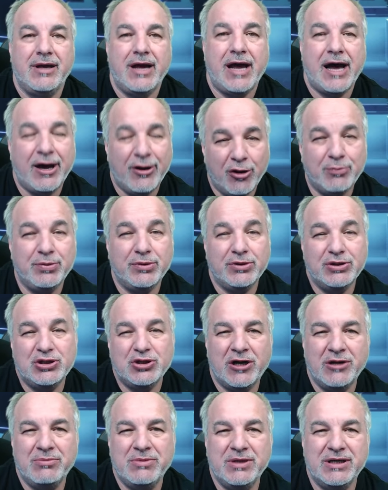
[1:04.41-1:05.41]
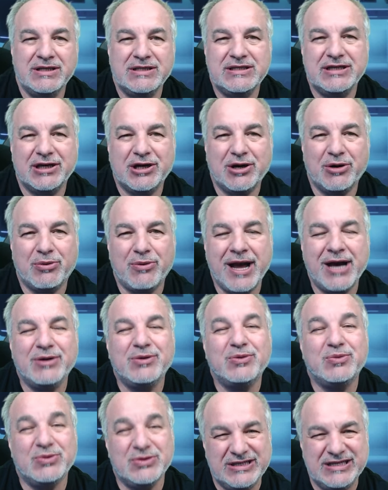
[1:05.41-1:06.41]
I hope you'll join me and stick around.
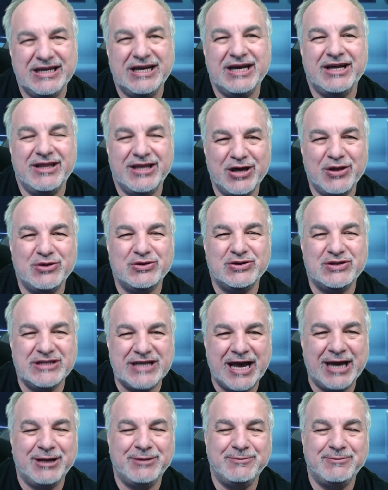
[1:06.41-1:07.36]
We'll see you on the other side.